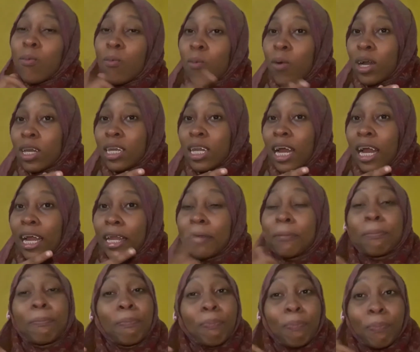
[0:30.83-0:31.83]

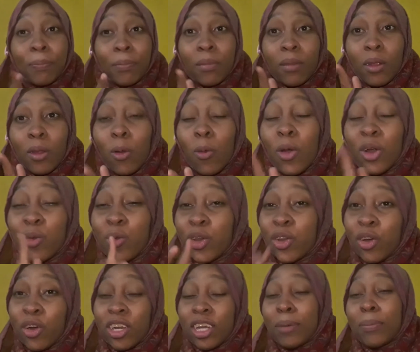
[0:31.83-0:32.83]
what we
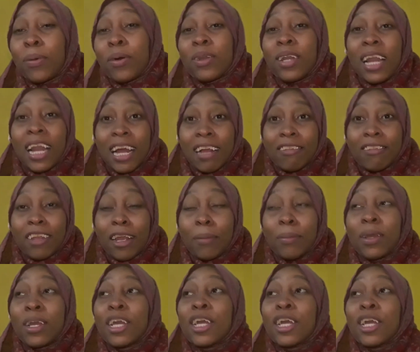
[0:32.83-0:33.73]
talked about last time.